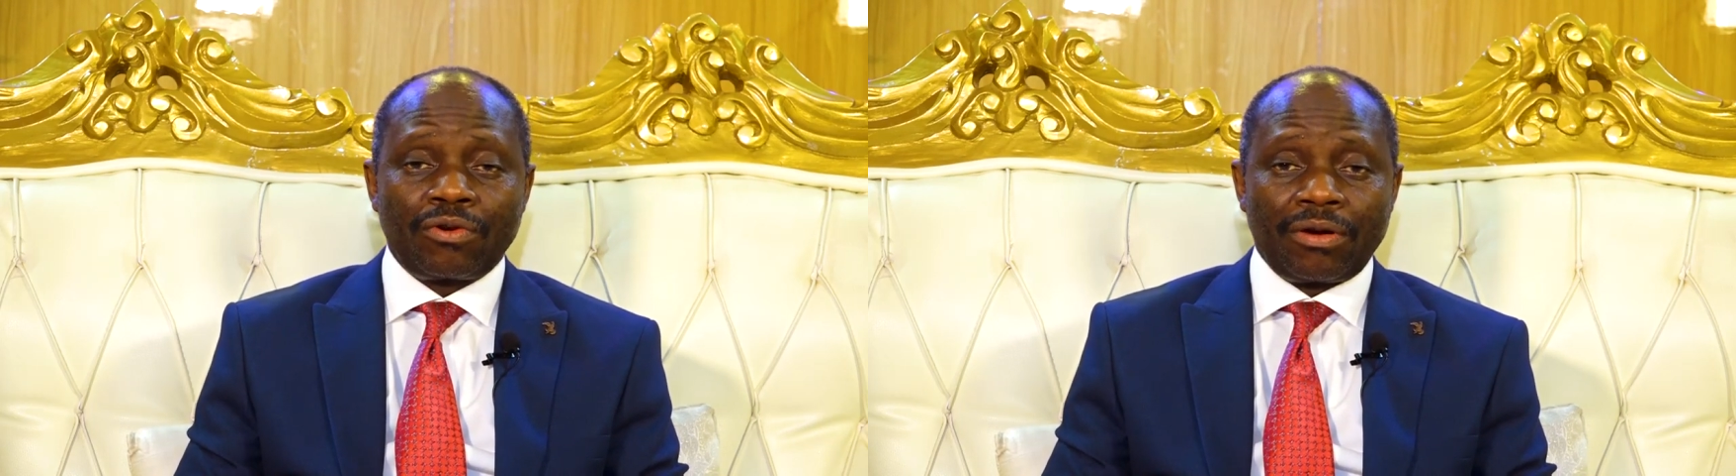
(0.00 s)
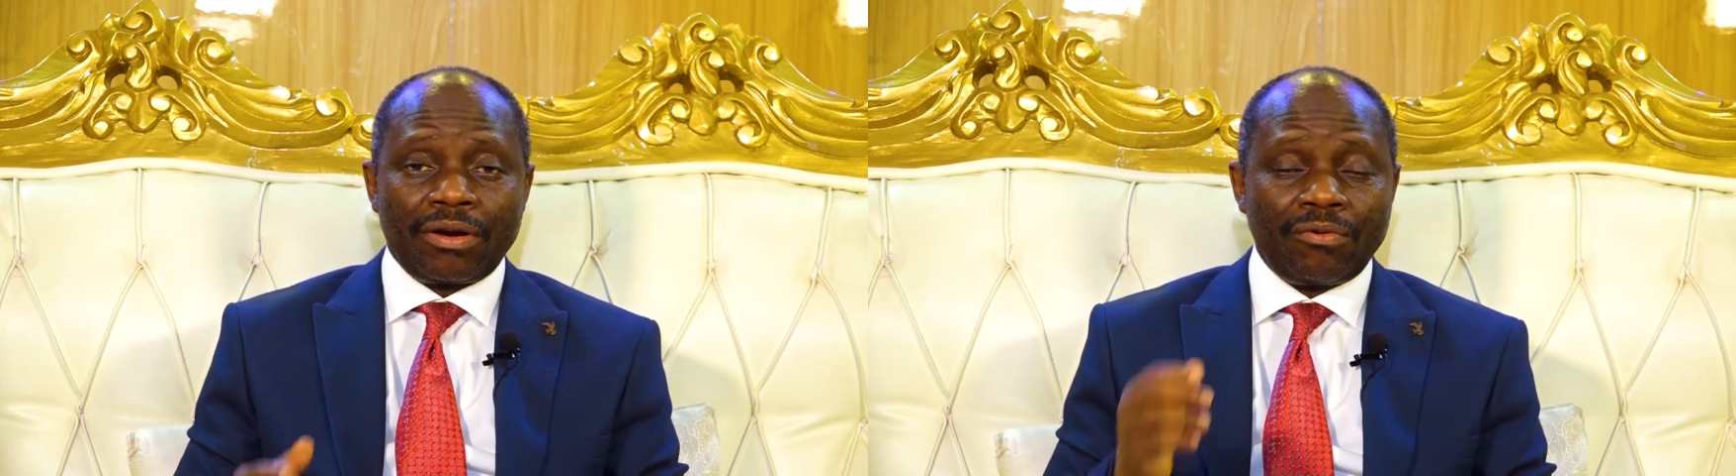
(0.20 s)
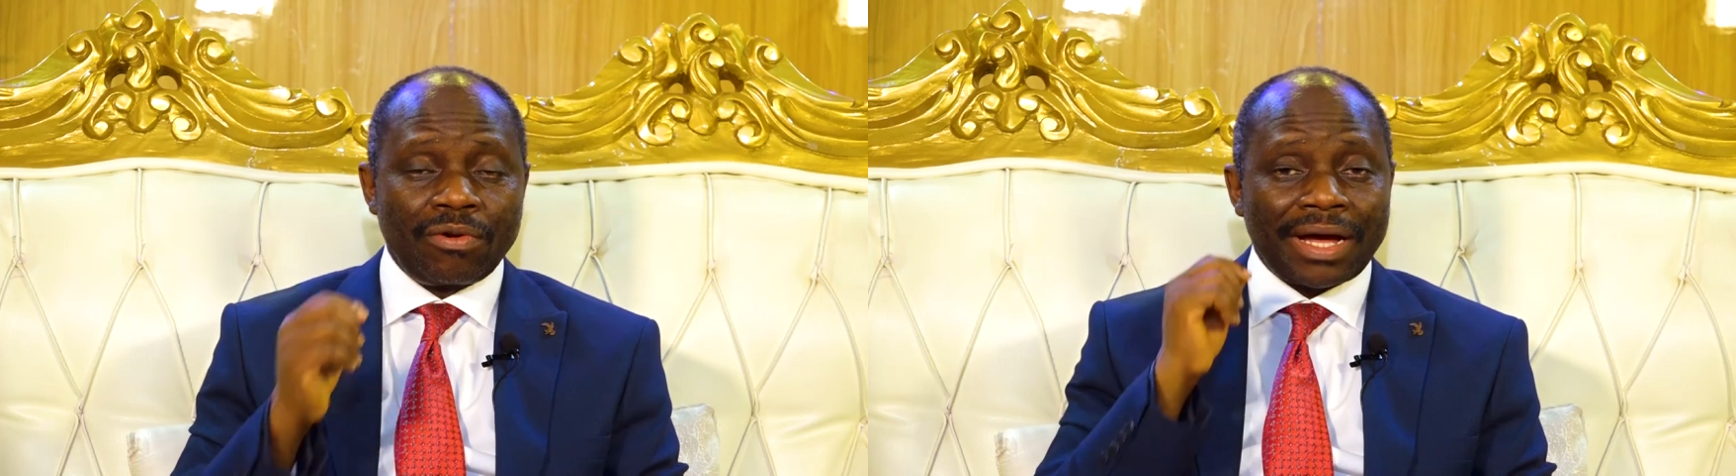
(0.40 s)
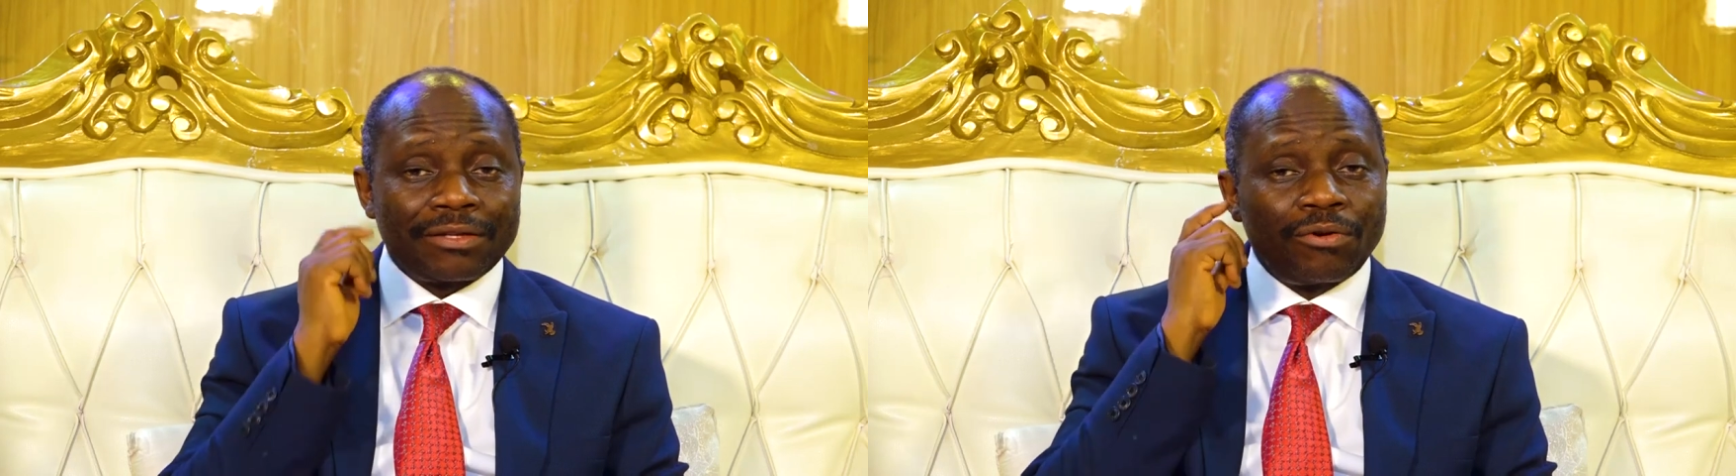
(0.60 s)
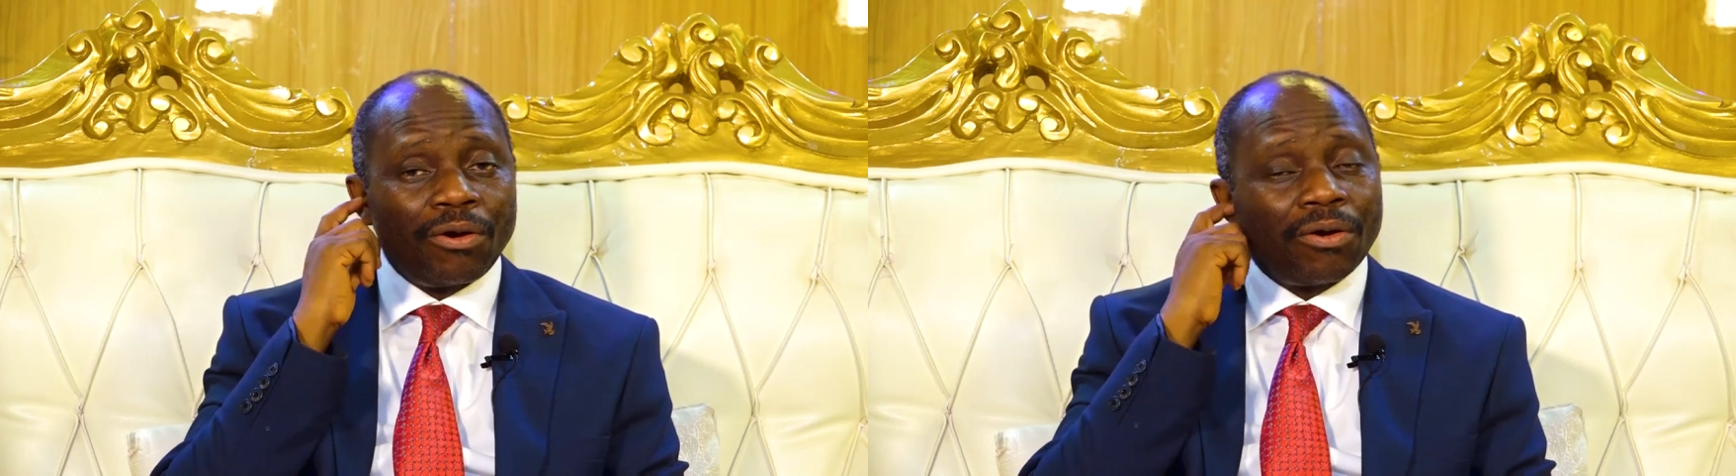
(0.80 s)
uh, look
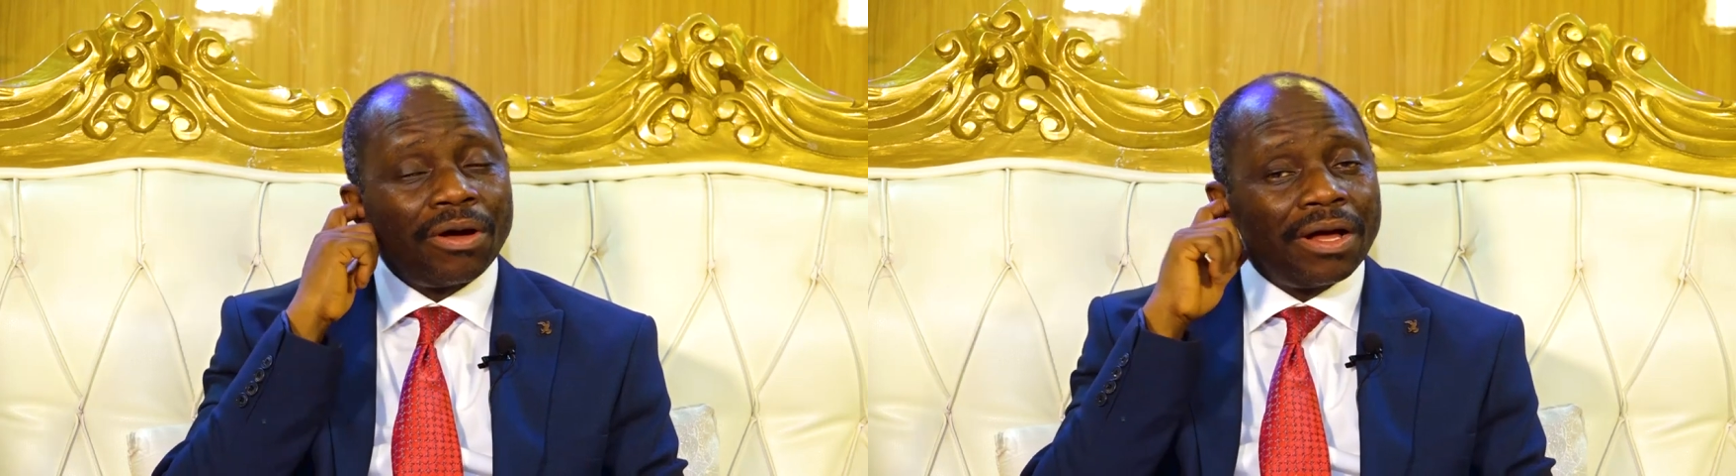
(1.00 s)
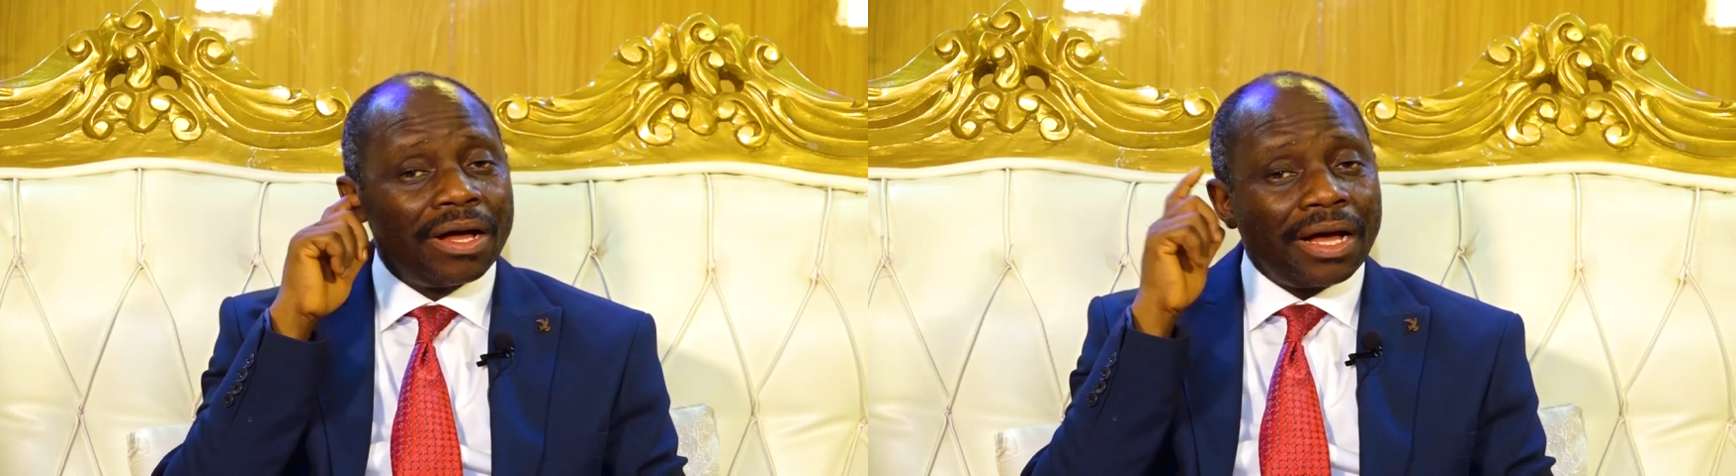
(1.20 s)
at God